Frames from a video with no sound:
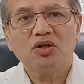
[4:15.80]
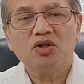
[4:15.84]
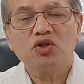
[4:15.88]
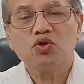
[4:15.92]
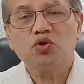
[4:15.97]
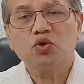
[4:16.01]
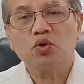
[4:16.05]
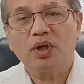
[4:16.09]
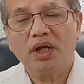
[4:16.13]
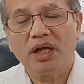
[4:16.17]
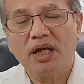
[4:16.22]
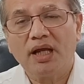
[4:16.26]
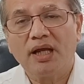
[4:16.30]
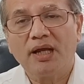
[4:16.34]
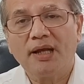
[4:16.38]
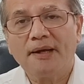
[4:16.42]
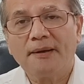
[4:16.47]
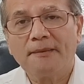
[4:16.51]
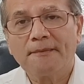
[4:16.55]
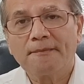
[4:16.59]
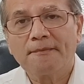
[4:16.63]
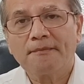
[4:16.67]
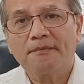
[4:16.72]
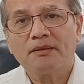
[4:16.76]

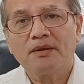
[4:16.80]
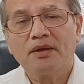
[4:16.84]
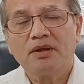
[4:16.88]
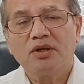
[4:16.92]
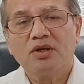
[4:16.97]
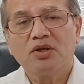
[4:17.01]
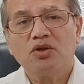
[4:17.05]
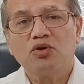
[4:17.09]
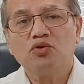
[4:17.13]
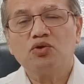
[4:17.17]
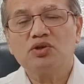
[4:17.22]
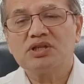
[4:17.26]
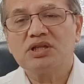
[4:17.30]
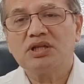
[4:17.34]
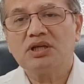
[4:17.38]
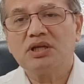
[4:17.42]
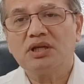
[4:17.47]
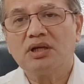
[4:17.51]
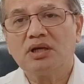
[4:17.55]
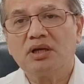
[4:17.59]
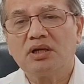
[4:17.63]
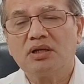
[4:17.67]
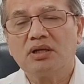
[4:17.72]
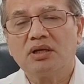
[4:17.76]
Today, you
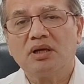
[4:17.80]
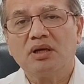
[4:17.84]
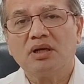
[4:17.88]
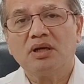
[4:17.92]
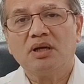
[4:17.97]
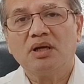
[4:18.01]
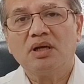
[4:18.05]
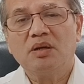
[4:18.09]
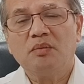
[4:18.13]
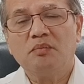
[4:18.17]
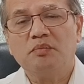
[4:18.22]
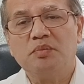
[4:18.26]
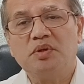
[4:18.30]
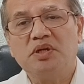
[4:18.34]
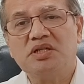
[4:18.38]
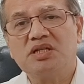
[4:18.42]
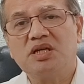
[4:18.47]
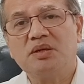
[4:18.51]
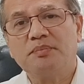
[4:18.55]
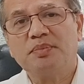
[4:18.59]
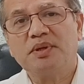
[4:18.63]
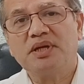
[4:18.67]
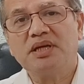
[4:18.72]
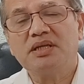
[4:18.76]
see,
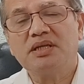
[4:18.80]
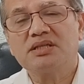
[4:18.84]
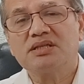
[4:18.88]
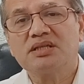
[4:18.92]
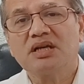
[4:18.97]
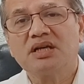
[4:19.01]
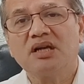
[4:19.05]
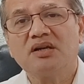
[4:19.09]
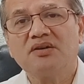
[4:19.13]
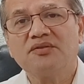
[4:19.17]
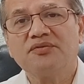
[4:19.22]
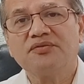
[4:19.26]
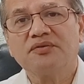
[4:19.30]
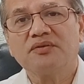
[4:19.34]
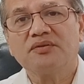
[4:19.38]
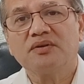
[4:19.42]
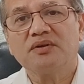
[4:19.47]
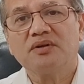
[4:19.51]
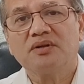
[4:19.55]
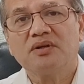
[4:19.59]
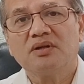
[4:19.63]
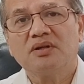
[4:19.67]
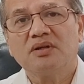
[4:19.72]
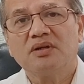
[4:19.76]
BJP itself
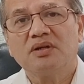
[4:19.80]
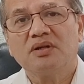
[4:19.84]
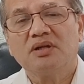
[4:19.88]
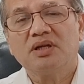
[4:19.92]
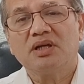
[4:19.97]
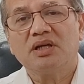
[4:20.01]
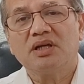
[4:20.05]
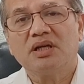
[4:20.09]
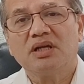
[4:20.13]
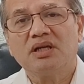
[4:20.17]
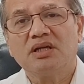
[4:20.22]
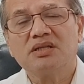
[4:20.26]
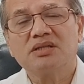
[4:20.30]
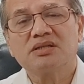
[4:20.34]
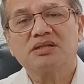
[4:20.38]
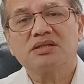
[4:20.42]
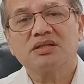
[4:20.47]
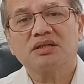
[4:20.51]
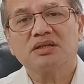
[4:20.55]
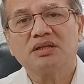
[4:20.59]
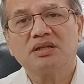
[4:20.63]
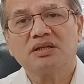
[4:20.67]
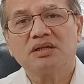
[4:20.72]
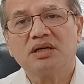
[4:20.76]
is
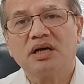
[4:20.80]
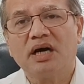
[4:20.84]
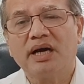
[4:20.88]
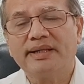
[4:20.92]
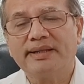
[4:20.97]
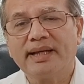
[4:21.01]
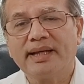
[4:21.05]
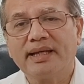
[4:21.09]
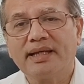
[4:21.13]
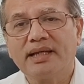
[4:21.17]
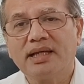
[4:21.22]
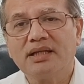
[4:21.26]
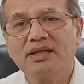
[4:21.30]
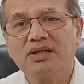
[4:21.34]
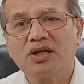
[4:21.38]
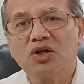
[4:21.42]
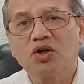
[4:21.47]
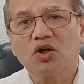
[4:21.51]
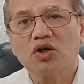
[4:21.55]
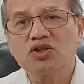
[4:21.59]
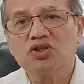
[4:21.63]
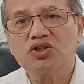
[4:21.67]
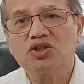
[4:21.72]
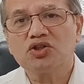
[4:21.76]
attacking the
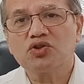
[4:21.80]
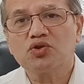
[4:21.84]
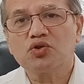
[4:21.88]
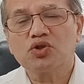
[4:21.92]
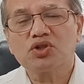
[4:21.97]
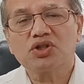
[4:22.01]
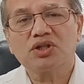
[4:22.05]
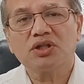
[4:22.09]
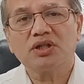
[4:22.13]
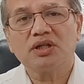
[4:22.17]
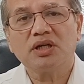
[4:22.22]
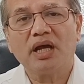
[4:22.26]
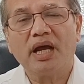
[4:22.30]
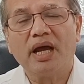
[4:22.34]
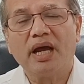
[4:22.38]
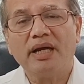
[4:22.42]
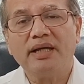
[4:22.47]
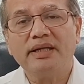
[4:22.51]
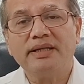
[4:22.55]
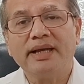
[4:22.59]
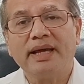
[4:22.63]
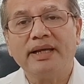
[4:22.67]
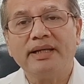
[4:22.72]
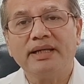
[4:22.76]
constitution
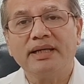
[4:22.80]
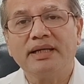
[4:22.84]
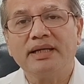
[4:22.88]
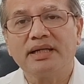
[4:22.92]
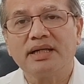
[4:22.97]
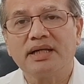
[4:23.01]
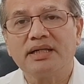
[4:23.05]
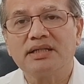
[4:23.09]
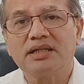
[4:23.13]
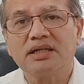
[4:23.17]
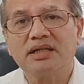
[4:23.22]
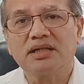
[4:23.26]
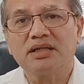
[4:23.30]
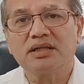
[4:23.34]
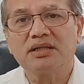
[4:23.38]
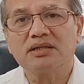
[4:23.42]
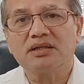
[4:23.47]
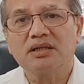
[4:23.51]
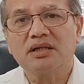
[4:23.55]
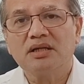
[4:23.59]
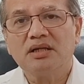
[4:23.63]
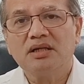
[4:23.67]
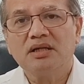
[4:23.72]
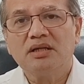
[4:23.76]
and denigrating it.
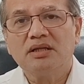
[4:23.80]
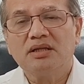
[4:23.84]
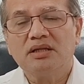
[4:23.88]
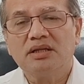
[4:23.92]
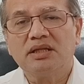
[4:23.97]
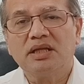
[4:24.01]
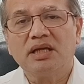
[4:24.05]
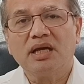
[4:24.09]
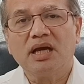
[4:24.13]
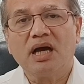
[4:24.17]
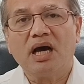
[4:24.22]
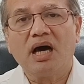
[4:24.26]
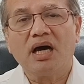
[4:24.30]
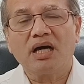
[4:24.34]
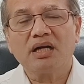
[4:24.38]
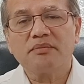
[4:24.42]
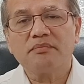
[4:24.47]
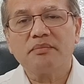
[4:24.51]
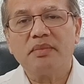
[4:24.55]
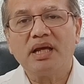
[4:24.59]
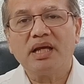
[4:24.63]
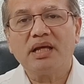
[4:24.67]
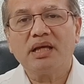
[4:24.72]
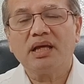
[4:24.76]
They are
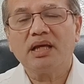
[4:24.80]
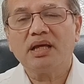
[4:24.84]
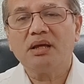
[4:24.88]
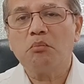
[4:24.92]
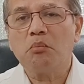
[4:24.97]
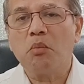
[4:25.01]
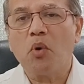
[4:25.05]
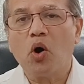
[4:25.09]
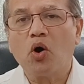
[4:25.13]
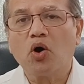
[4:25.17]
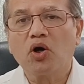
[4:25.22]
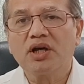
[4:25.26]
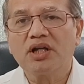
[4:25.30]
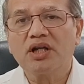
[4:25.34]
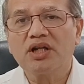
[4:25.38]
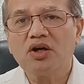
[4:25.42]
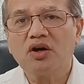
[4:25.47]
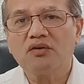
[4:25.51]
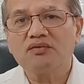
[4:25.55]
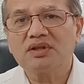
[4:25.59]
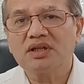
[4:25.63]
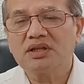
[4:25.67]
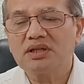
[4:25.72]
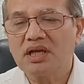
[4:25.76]
making mockery
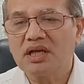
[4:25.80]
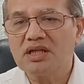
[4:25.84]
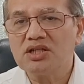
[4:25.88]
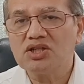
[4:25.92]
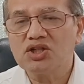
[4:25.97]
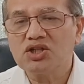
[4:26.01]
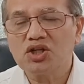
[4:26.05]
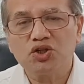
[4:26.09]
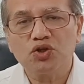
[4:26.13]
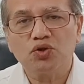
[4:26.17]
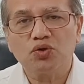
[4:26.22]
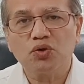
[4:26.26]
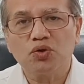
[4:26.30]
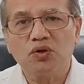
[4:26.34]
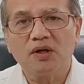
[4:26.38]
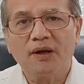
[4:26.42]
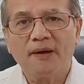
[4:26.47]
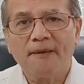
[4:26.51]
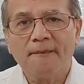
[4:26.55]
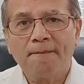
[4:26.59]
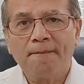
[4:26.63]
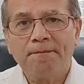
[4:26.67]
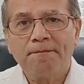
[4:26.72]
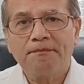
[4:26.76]
of the 10th schedule.
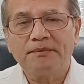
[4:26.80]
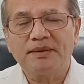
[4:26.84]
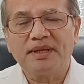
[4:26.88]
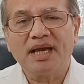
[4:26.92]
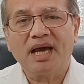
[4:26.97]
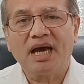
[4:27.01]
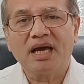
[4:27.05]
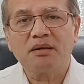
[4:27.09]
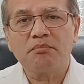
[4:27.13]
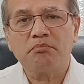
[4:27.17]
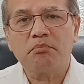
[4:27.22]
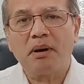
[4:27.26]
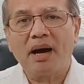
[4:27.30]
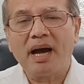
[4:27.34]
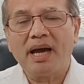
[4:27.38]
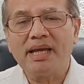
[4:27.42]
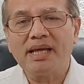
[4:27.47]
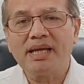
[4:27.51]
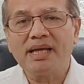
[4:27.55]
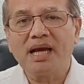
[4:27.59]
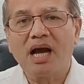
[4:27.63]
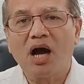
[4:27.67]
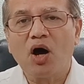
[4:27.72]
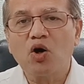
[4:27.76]
They are
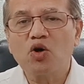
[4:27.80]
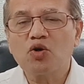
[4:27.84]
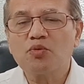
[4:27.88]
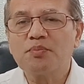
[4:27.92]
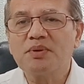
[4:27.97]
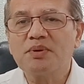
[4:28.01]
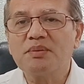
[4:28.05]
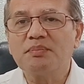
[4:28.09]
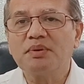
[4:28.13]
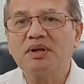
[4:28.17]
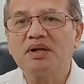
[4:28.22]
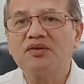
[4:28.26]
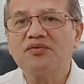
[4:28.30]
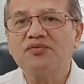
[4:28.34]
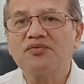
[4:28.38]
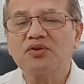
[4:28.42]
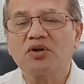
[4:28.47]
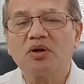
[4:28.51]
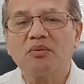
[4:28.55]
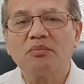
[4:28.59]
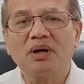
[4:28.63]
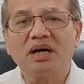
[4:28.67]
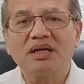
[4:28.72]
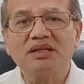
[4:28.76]
buying out people
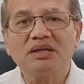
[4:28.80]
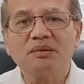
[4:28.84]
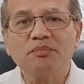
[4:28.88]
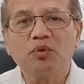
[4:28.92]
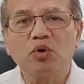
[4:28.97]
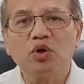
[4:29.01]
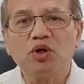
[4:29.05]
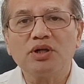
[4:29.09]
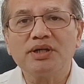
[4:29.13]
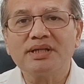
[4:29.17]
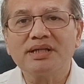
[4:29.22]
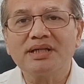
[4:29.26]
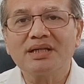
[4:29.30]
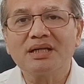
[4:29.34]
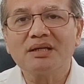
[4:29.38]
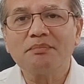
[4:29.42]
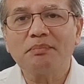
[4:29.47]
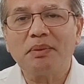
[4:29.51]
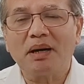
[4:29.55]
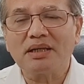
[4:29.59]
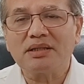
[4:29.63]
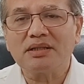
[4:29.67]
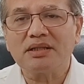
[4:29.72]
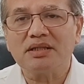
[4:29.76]
from other political
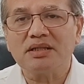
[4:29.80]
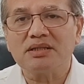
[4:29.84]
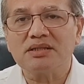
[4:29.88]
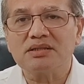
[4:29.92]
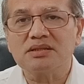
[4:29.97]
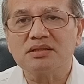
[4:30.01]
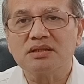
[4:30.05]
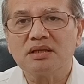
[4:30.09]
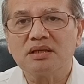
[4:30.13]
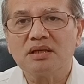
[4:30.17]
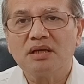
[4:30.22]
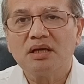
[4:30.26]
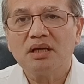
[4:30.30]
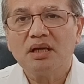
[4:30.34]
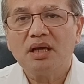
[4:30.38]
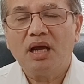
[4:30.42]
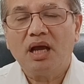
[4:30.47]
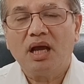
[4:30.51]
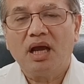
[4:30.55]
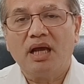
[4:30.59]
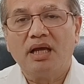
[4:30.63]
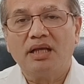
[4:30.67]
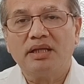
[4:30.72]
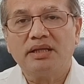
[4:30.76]
parties,
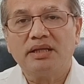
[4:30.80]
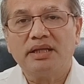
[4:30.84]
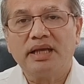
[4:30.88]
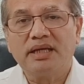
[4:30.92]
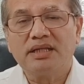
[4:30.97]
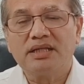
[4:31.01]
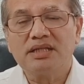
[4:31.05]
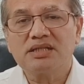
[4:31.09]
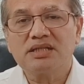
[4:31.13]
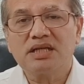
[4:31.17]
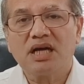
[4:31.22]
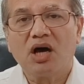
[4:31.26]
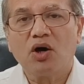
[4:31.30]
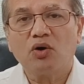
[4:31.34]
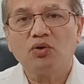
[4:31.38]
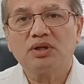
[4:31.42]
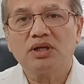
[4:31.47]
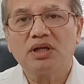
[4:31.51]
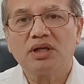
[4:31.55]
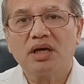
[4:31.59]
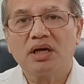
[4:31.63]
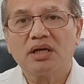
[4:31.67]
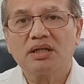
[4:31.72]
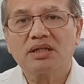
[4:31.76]
and that is how
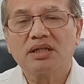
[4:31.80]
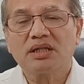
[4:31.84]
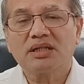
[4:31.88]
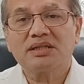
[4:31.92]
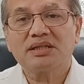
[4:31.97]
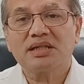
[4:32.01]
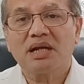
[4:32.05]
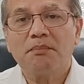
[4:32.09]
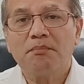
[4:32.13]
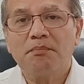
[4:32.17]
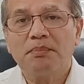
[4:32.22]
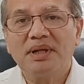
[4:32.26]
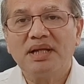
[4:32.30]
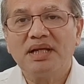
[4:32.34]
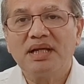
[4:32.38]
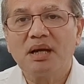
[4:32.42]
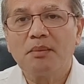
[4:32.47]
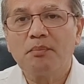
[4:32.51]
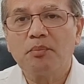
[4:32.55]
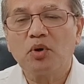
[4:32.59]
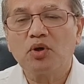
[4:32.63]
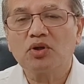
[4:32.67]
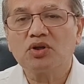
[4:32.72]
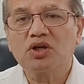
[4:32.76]
they are trampling
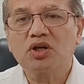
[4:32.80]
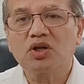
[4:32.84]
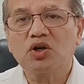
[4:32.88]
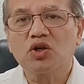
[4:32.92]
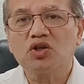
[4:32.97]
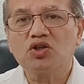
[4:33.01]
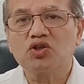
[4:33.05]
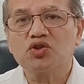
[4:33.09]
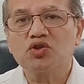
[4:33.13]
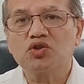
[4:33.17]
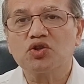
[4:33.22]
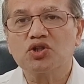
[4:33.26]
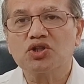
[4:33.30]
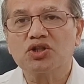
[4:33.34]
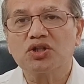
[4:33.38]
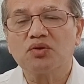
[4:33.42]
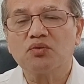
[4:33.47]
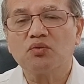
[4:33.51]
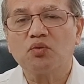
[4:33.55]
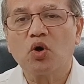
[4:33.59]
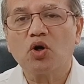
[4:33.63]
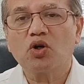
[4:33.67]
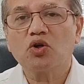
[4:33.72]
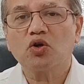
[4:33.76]
upon the
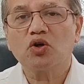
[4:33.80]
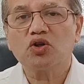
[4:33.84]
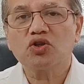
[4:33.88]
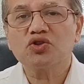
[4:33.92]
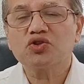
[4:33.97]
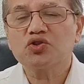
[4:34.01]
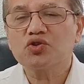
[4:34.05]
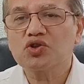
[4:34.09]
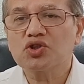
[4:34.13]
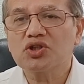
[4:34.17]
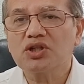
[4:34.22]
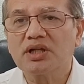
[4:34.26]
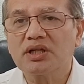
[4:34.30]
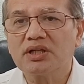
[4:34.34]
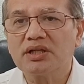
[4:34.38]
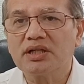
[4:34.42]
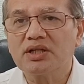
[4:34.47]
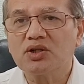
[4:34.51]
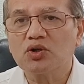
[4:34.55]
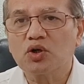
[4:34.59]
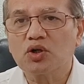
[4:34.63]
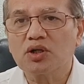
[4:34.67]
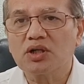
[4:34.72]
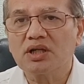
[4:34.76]
constitution. What constitution are they
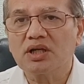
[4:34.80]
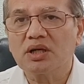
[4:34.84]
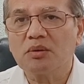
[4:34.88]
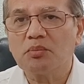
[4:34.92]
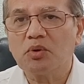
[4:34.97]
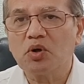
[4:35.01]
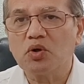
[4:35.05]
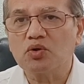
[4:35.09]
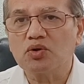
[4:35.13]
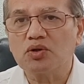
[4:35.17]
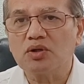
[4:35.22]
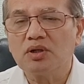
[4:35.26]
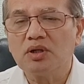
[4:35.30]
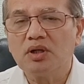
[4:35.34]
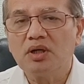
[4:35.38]
talking about?